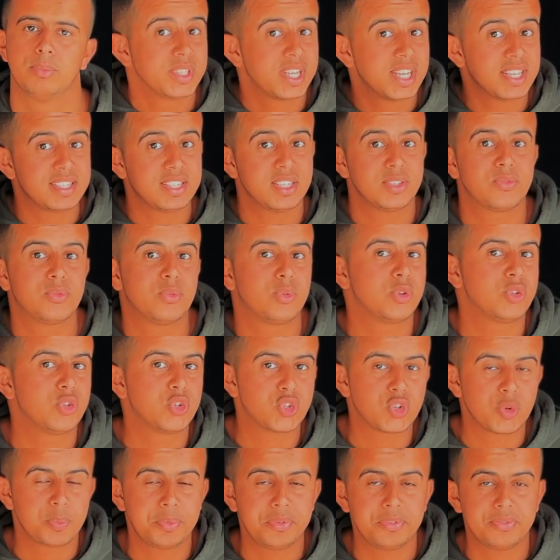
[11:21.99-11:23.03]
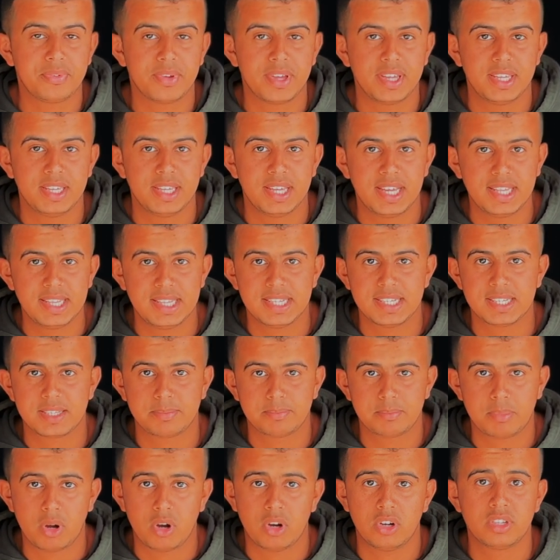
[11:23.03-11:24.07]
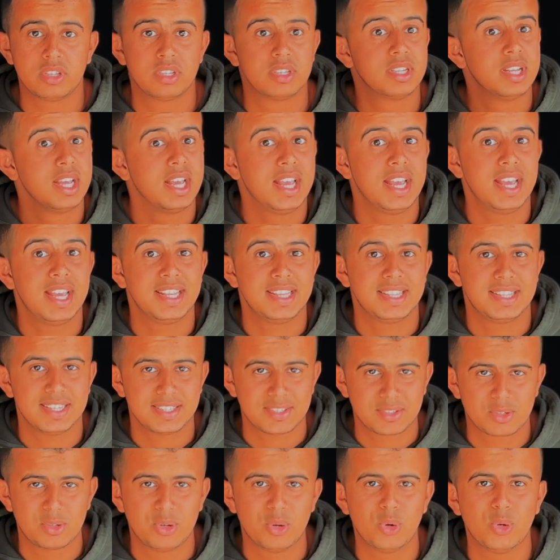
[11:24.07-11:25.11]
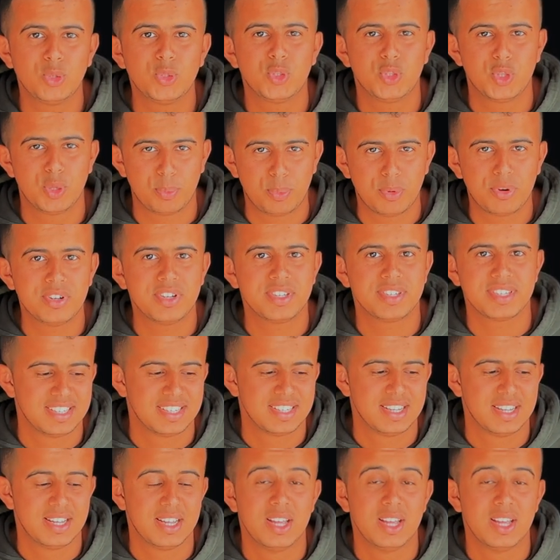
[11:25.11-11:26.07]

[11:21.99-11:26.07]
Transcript: So that's it for the Shopify headless part and let's go to the bonus